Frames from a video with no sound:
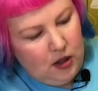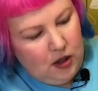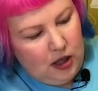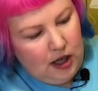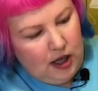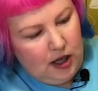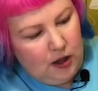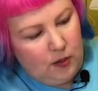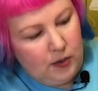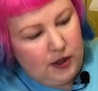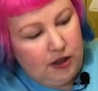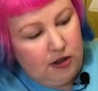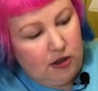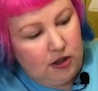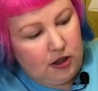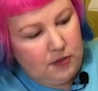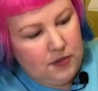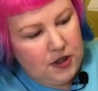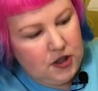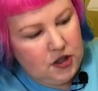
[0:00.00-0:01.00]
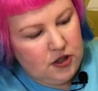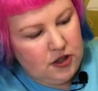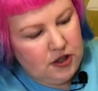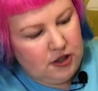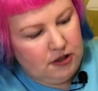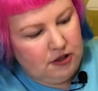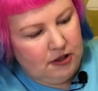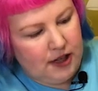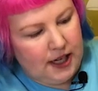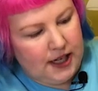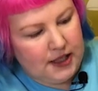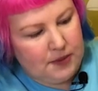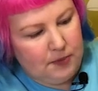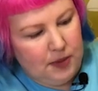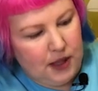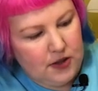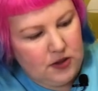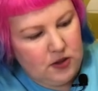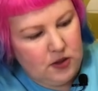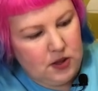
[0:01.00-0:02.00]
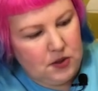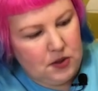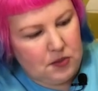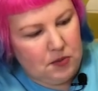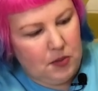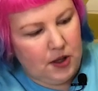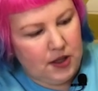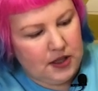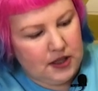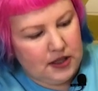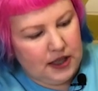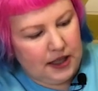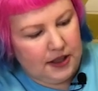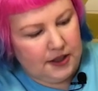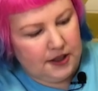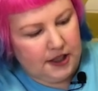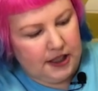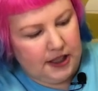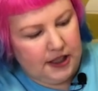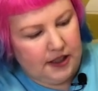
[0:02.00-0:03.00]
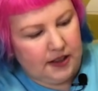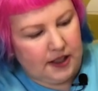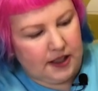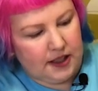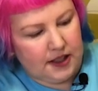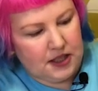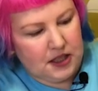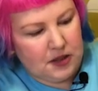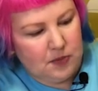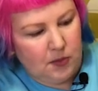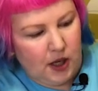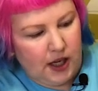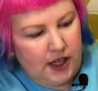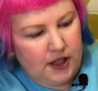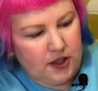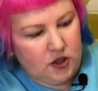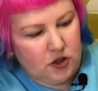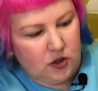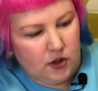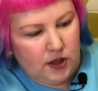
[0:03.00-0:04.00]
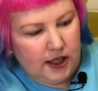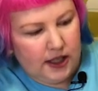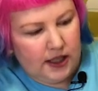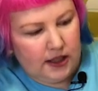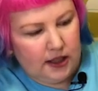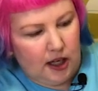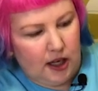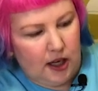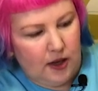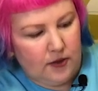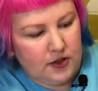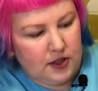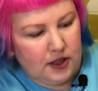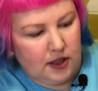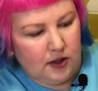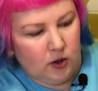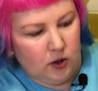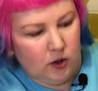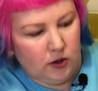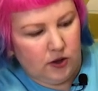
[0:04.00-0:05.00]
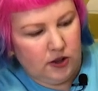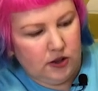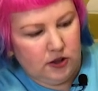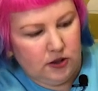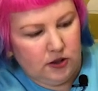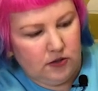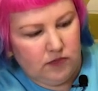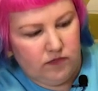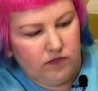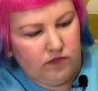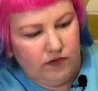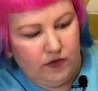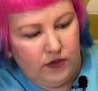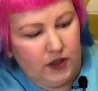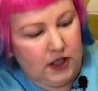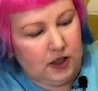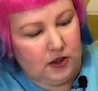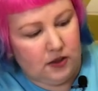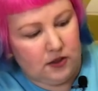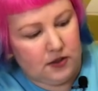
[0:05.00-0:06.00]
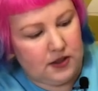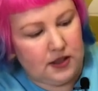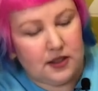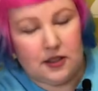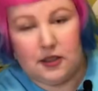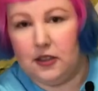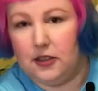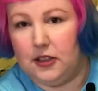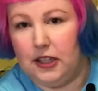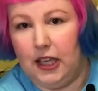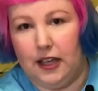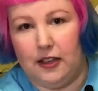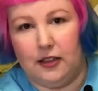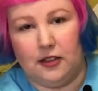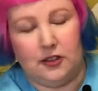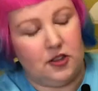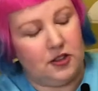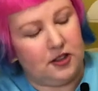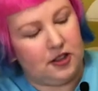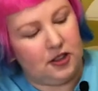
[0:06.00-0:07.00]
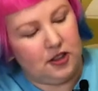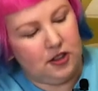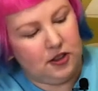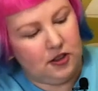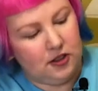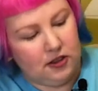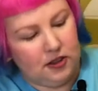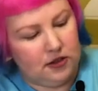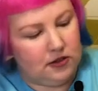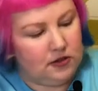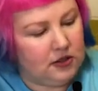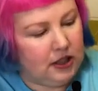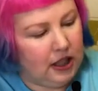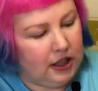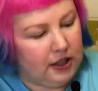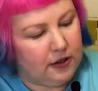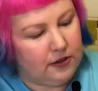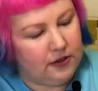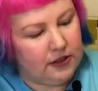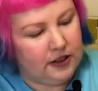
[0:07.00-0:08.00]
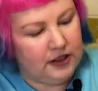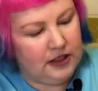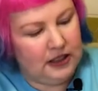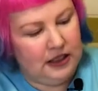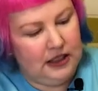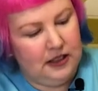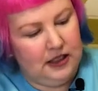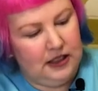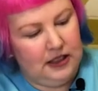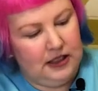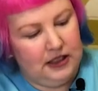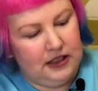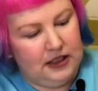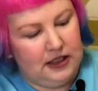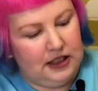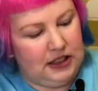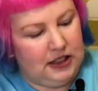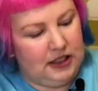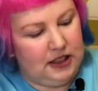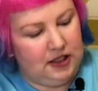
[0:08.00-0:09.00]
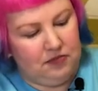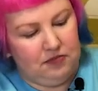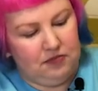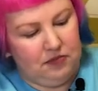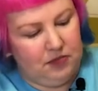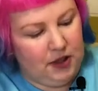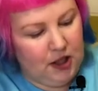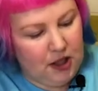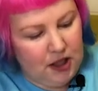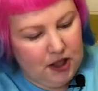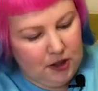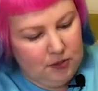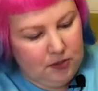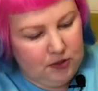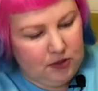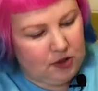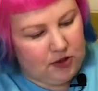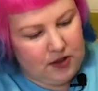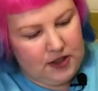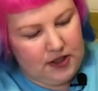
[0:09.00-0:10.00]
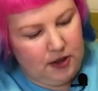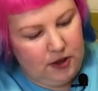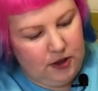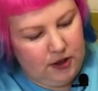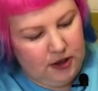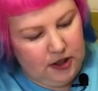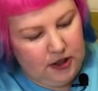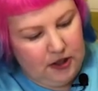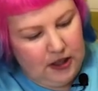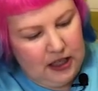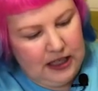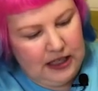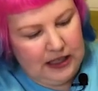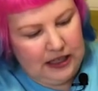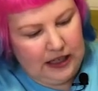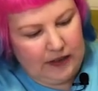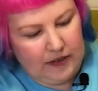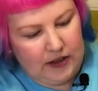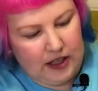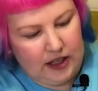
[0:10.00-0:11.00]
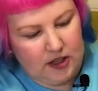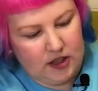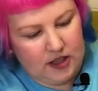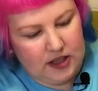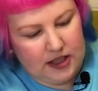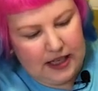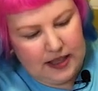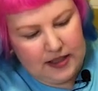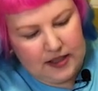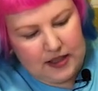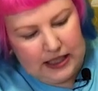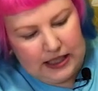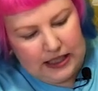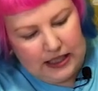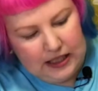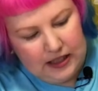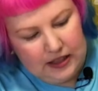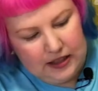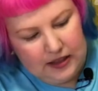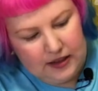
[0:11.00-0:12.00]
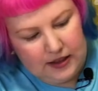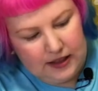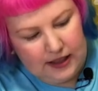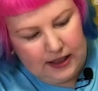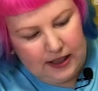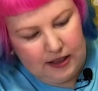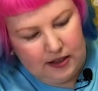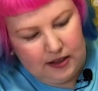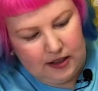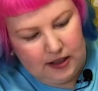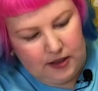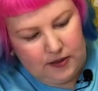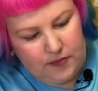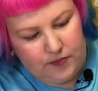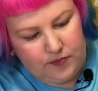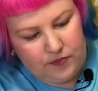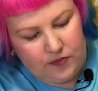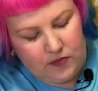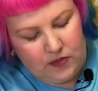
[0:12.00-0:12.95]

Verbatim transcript: uh, we are on a mission to create puzzles with personality that inspire joy, laughs, and all the good feels. So yeah, just a cute little kind of uh, blurb or slogan, and then just has like their um,